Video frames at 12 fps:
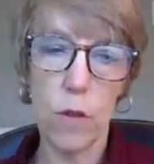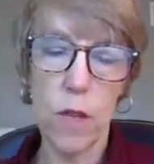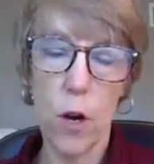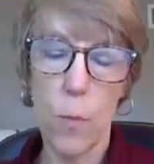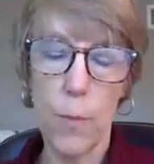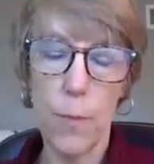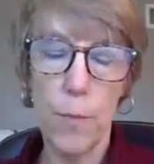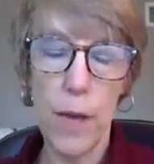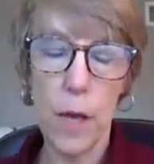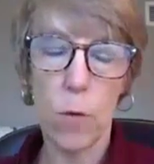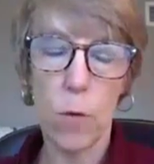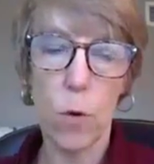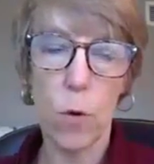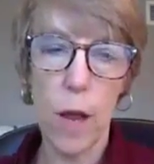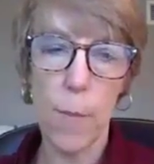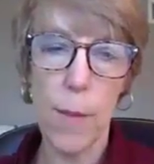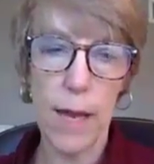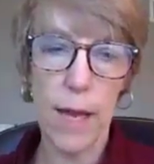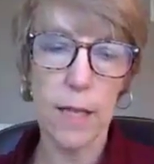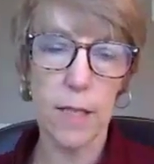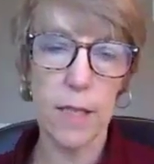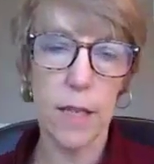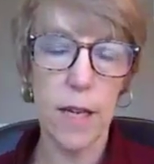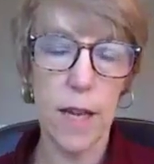that are being rolled out by
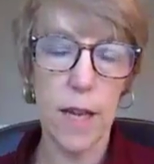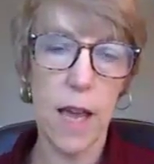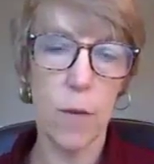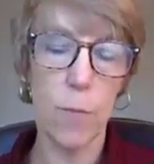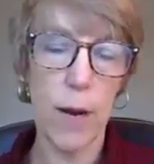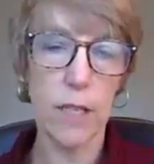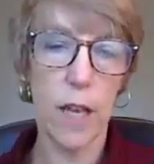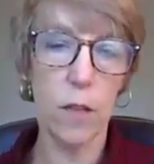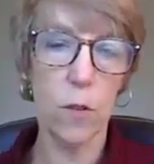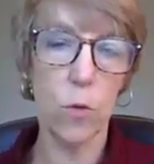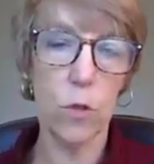Kansas City and by St.